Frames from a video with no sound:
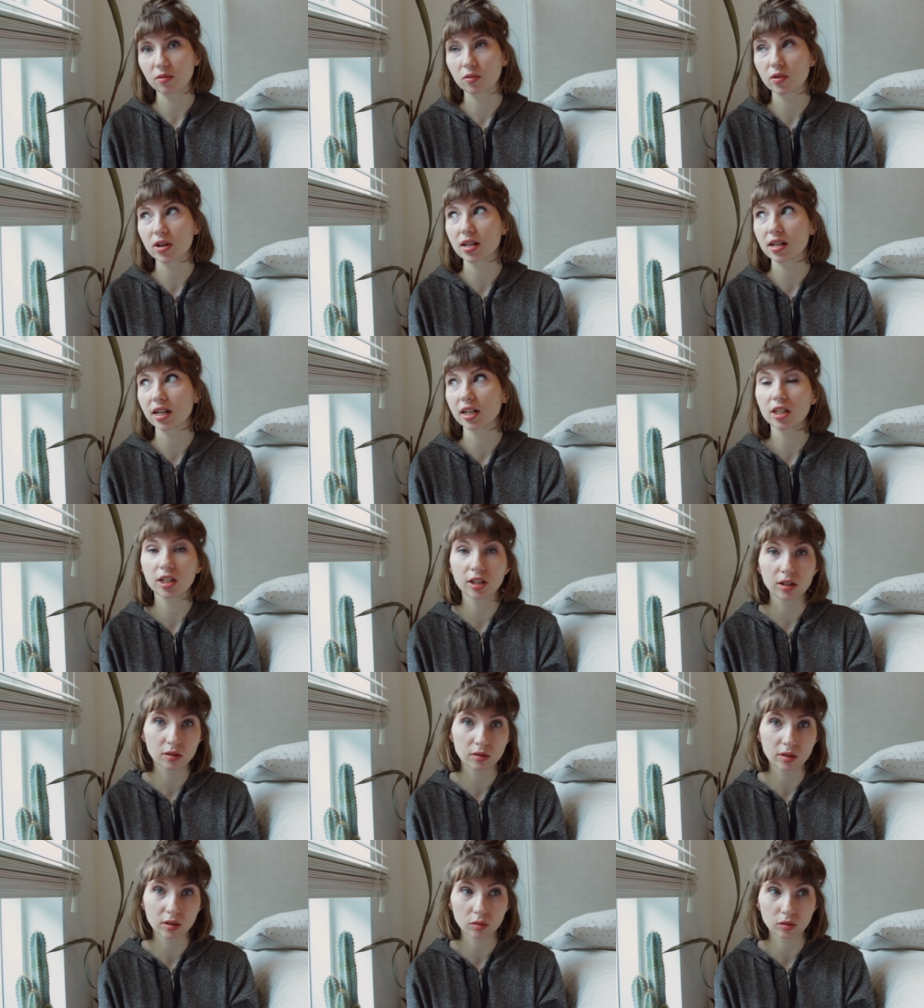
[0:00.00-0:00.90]
and when I
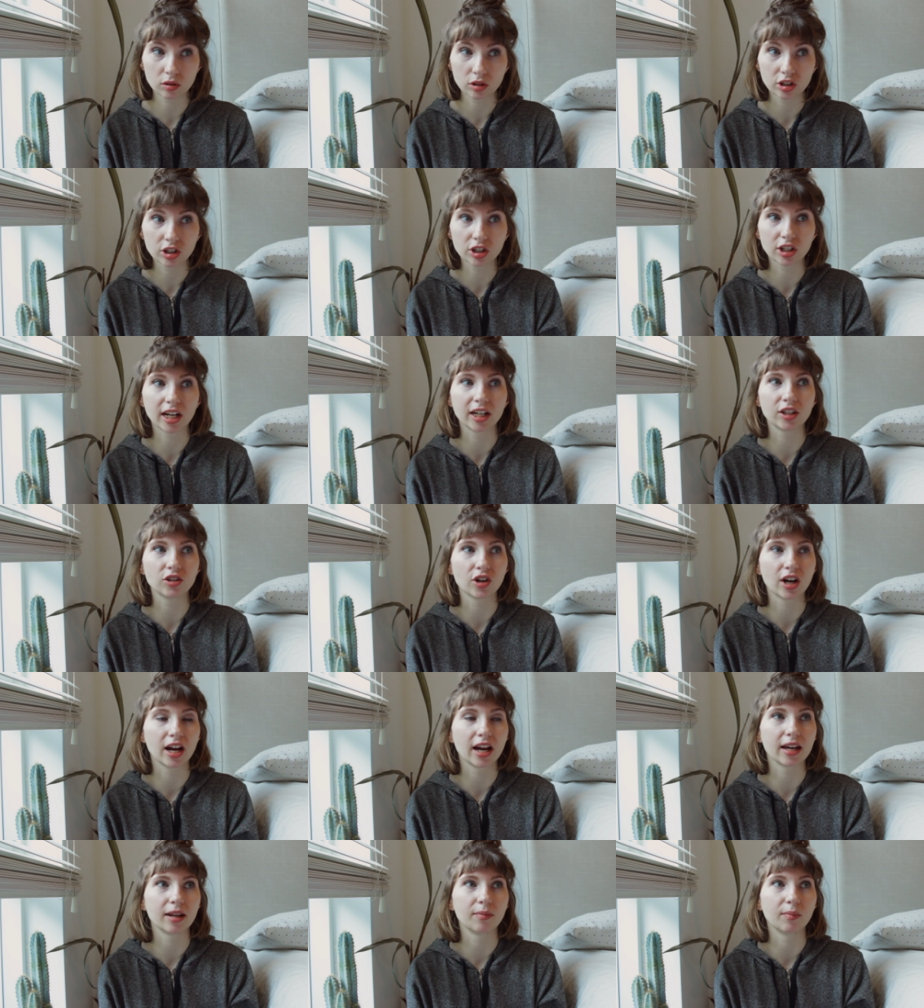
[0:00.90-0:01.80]
do an order, I
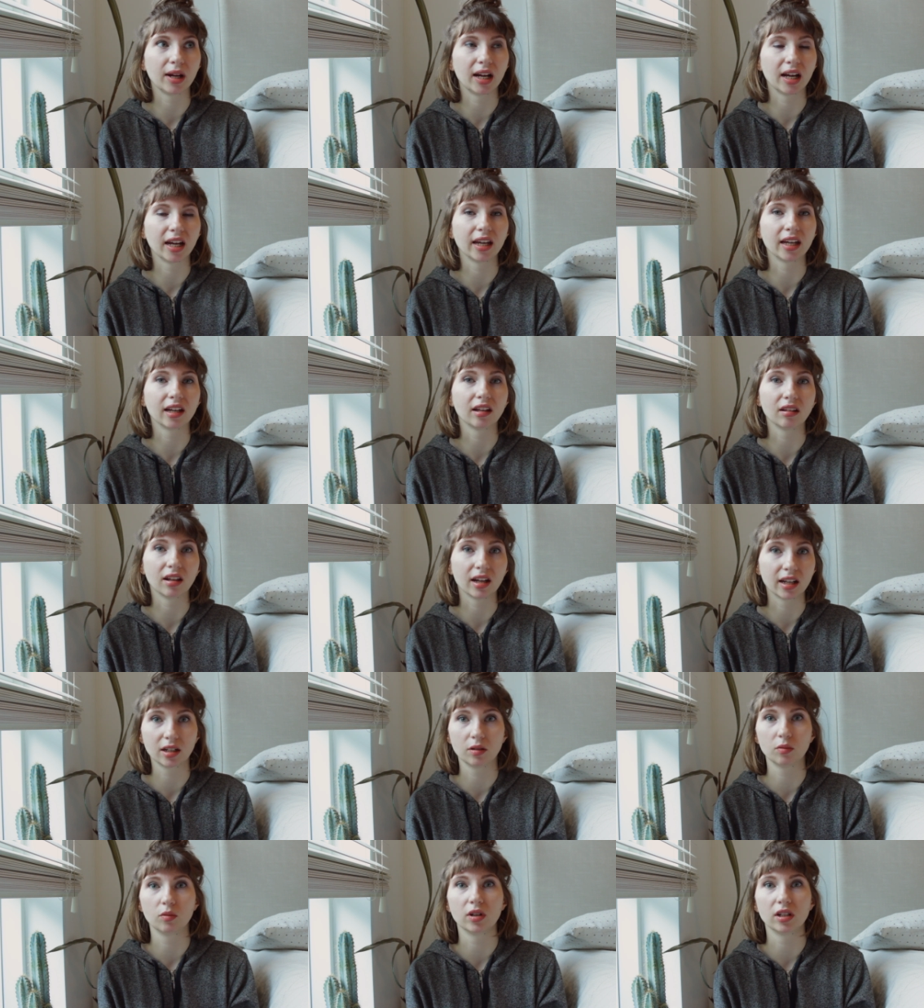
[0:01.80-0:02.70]
try and buy a
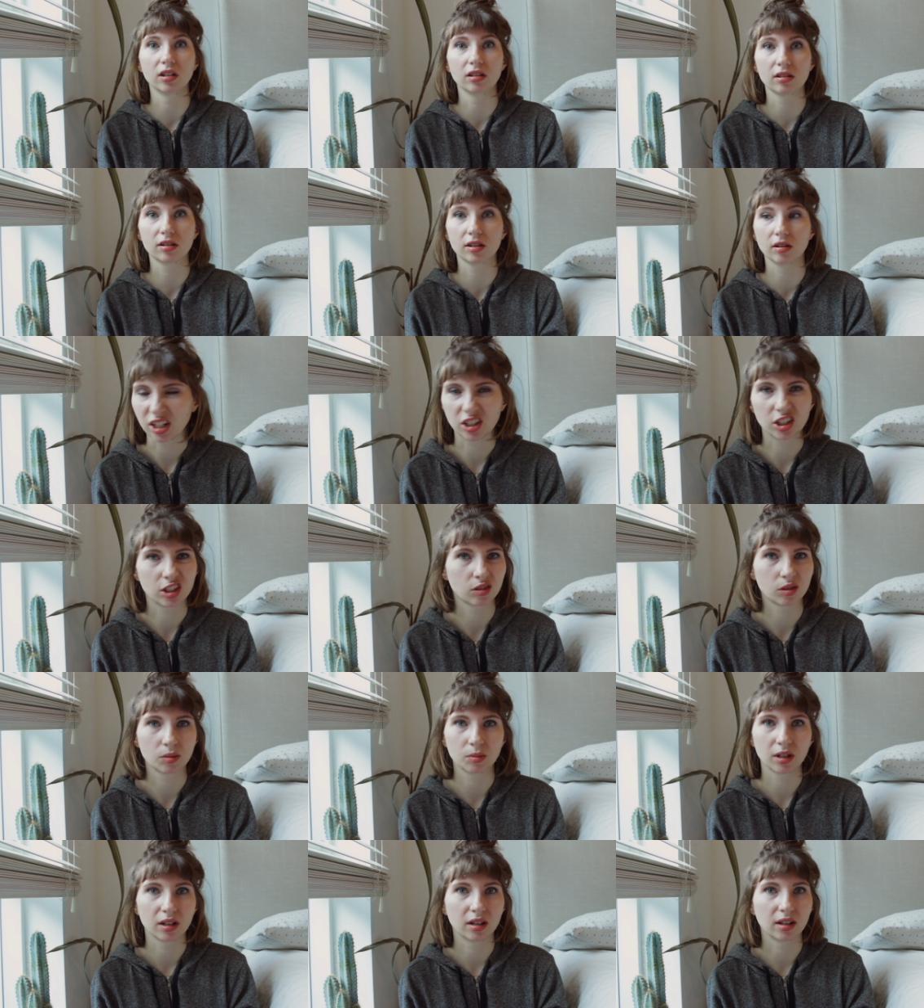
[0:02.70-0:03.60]
lot at once. Yeah,
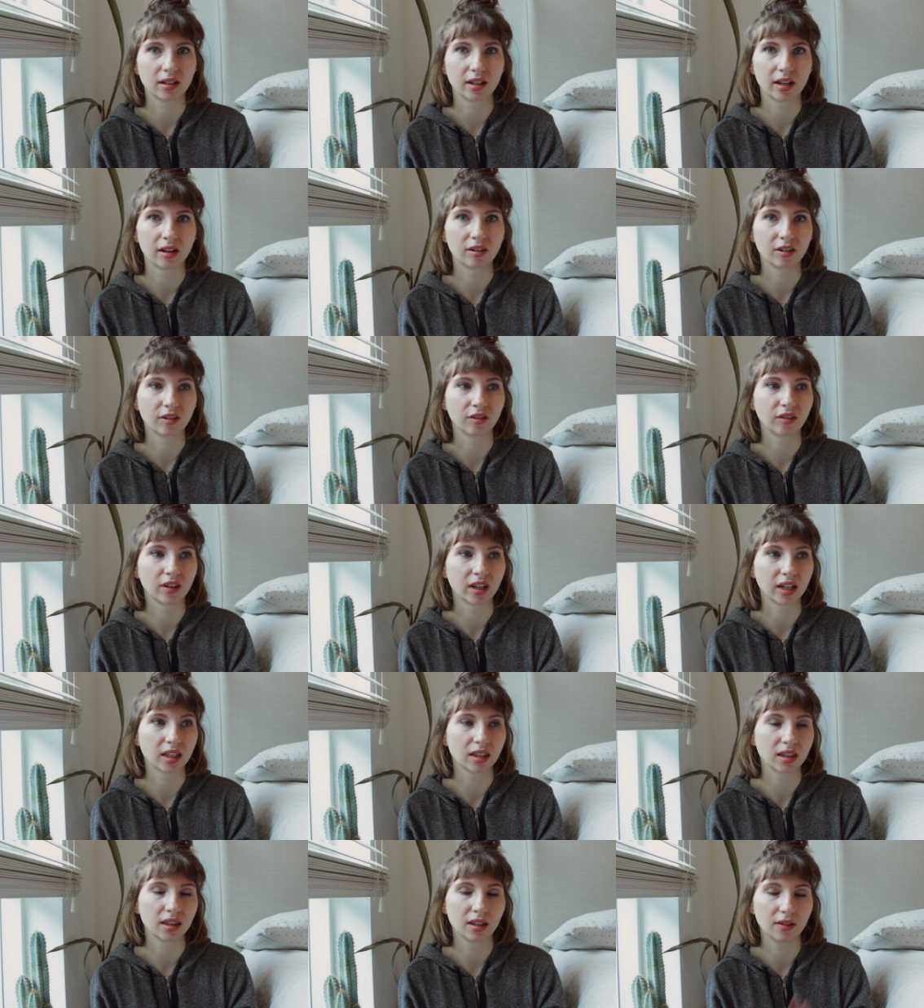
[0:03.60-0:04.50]
just so I'm cutting down on
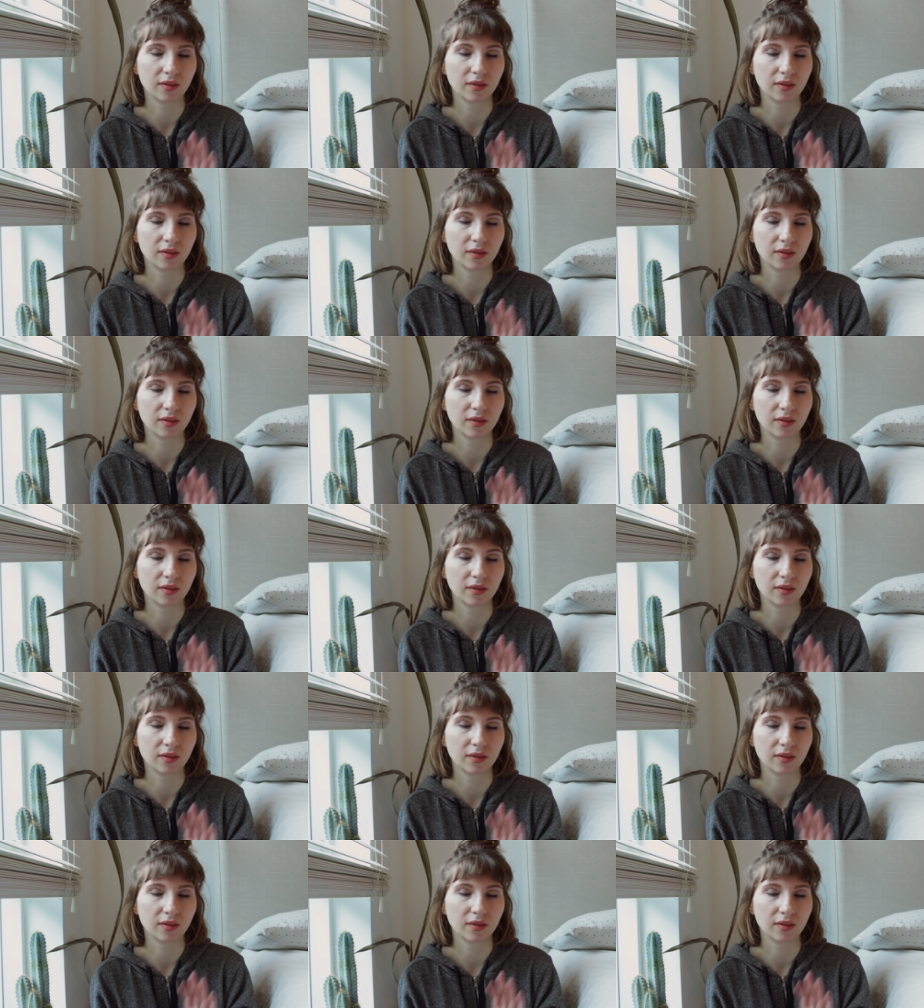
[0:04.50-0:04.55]
like